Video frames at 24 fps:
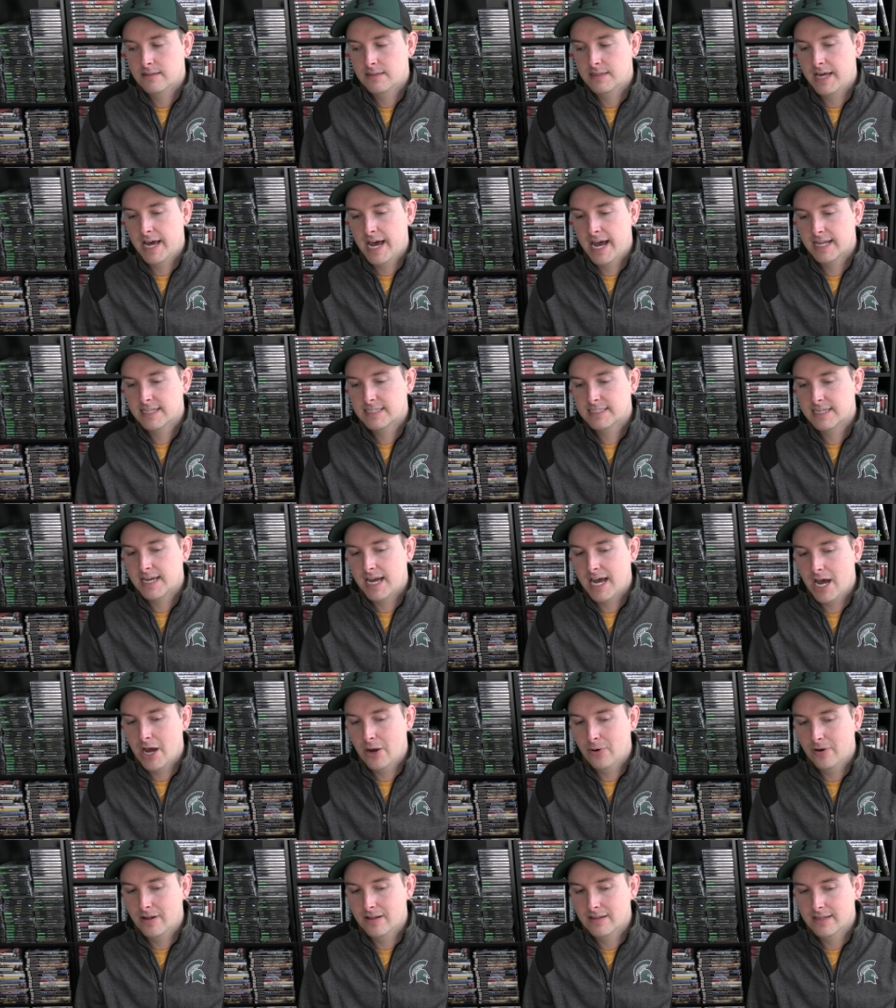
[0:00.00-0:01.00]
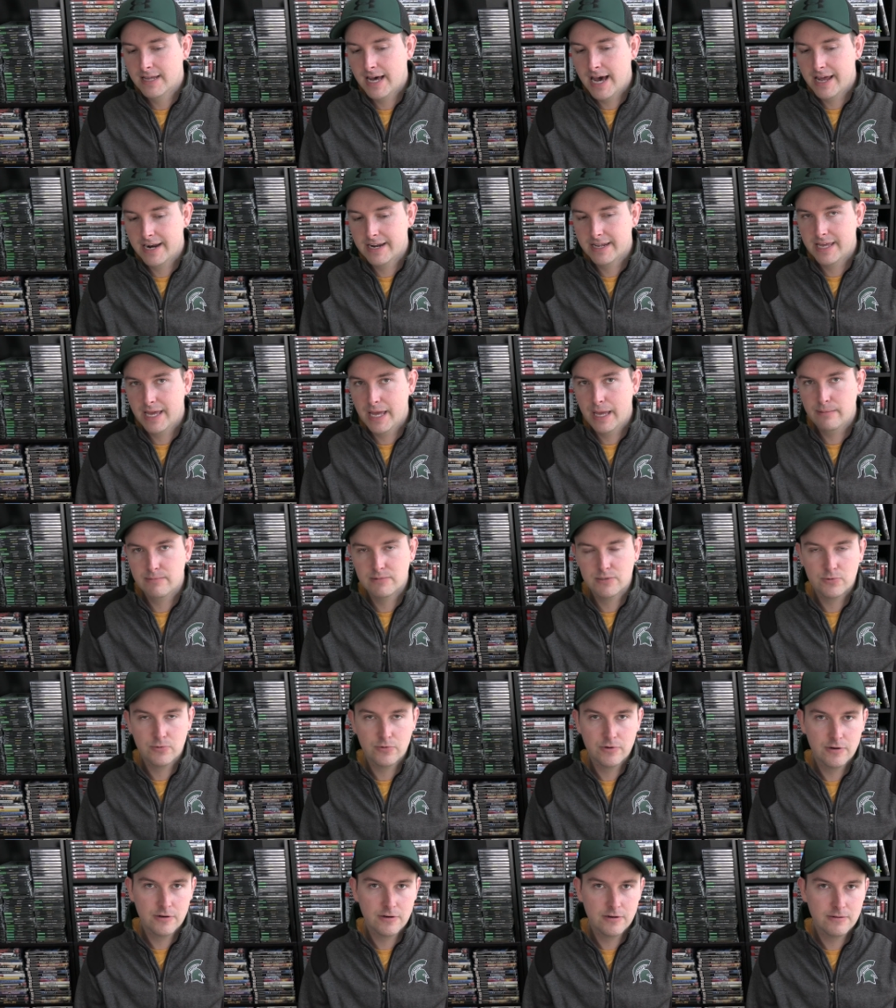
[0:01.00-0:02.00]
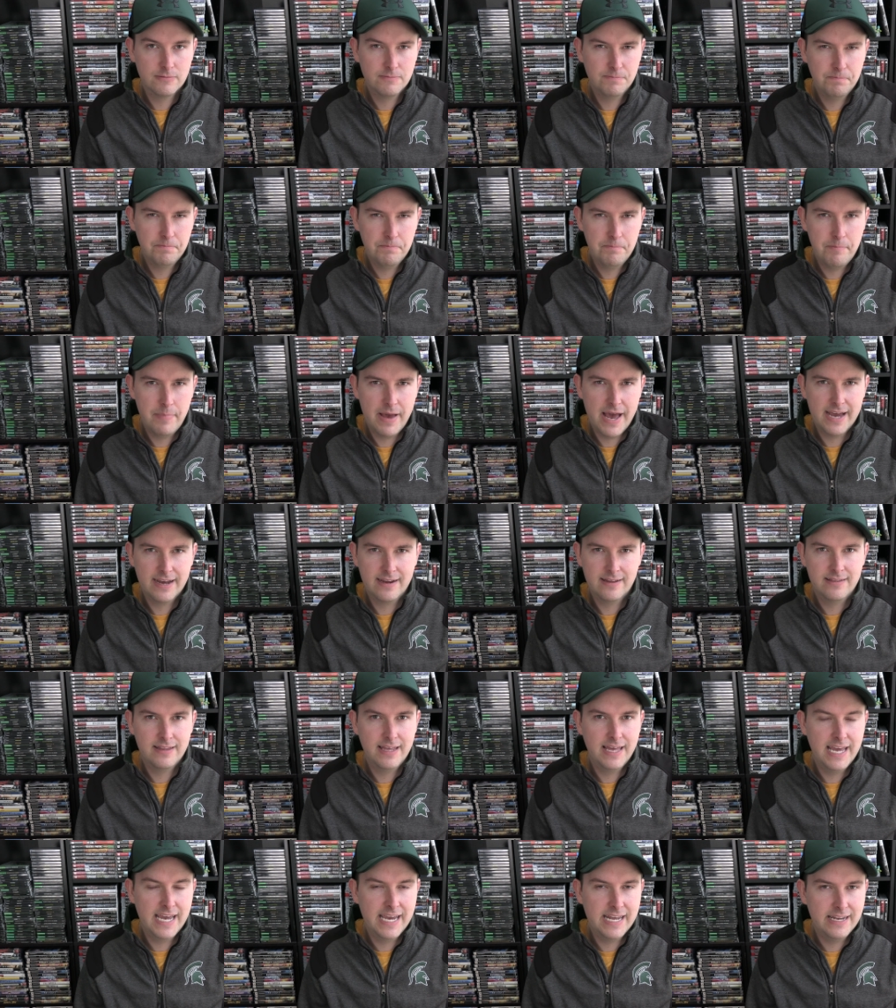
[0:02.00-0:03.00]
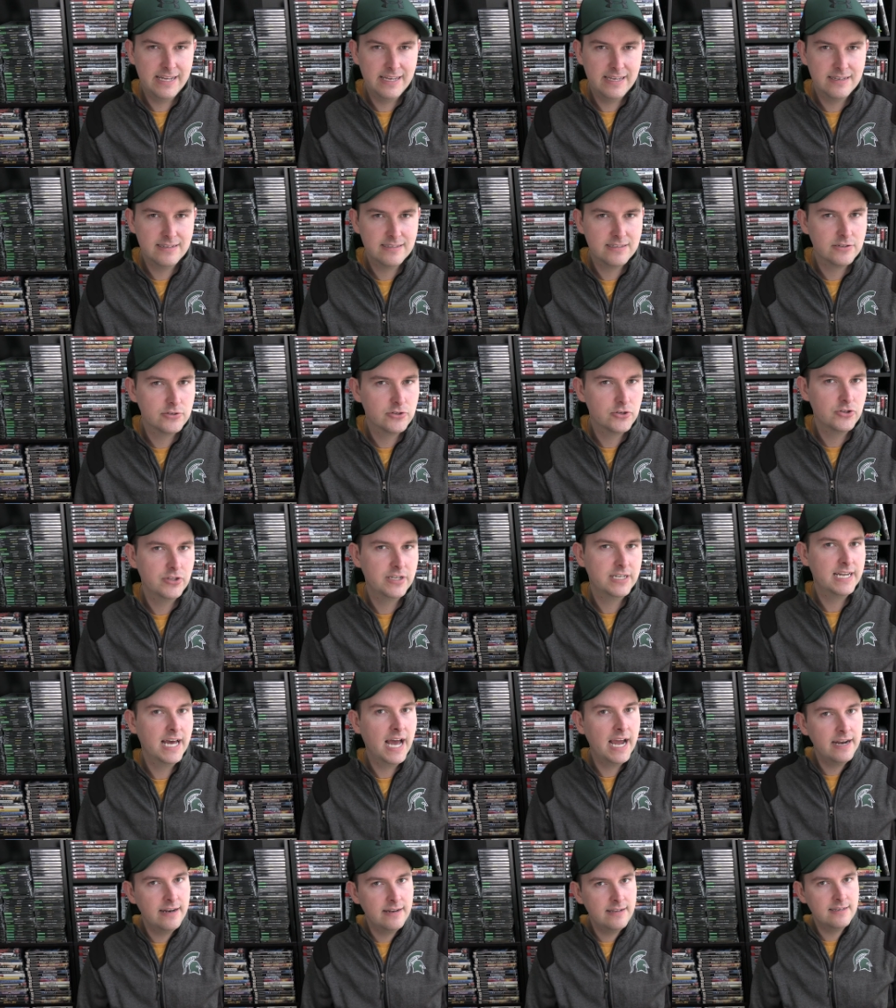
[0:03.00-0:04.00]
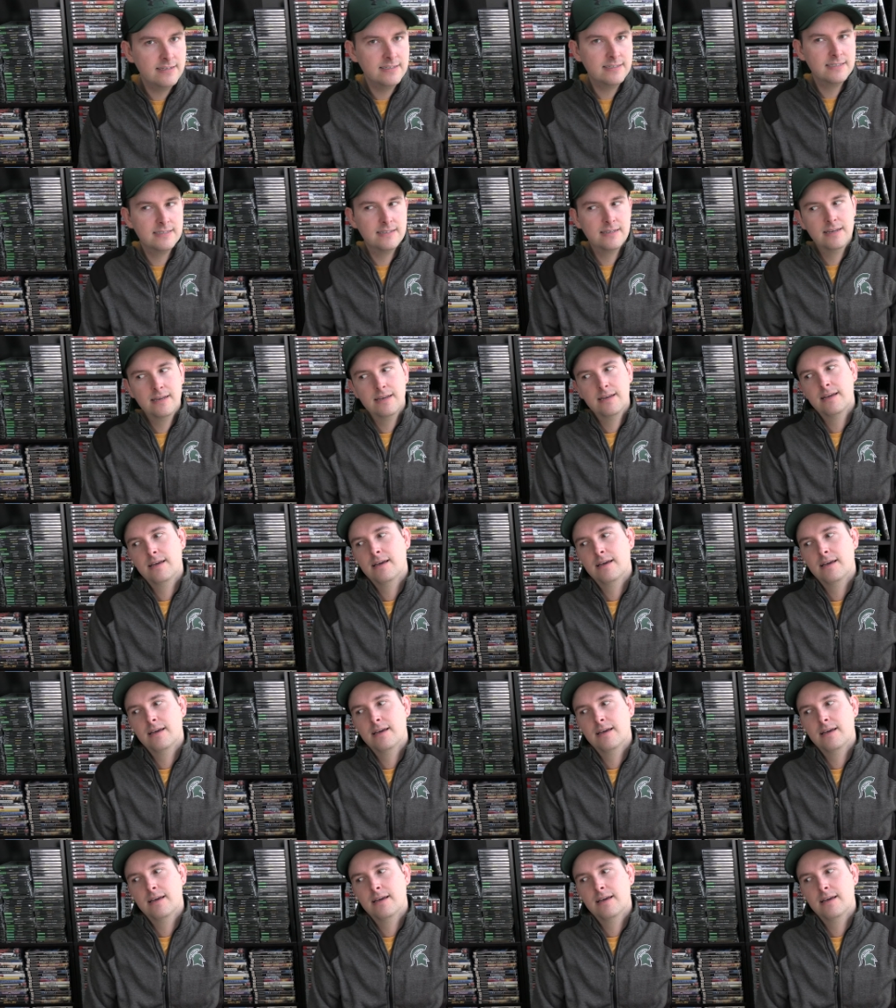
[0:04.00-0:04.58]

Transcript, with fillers: that's how a lot of games were back in the 80s and early 90s.